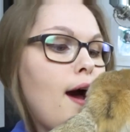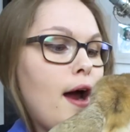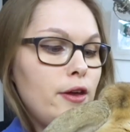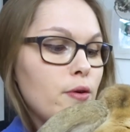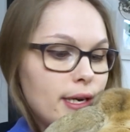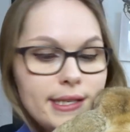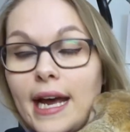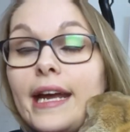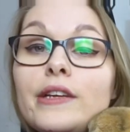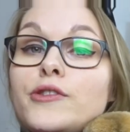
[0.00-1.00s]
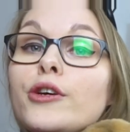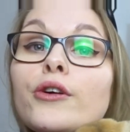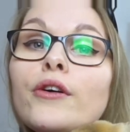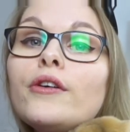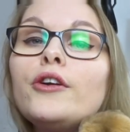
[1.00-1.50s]
Are you excited
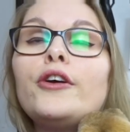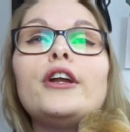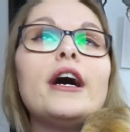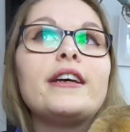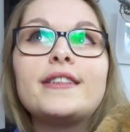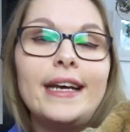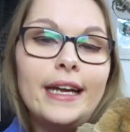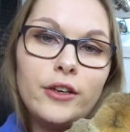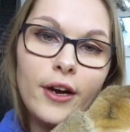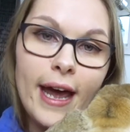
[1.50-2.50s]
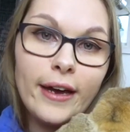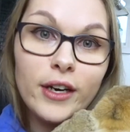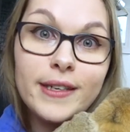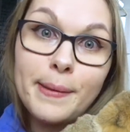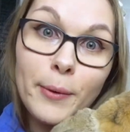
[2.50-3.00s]
too? No, you're not excited. You're angry
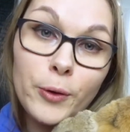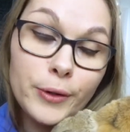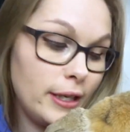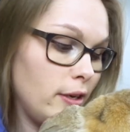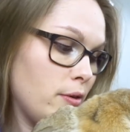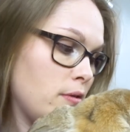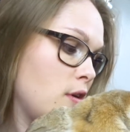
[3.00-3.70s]
because I'm holding you.